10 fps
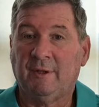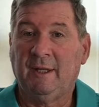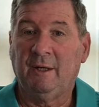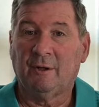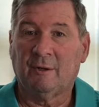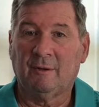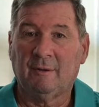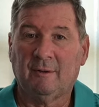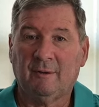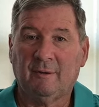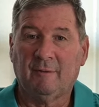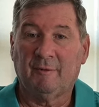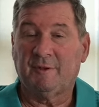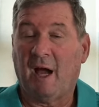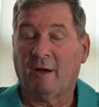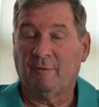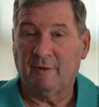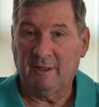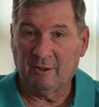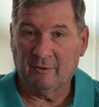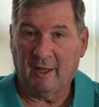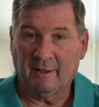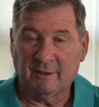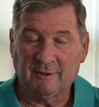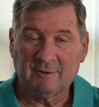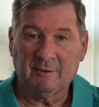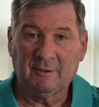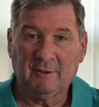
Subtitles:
gear, photography gear that is,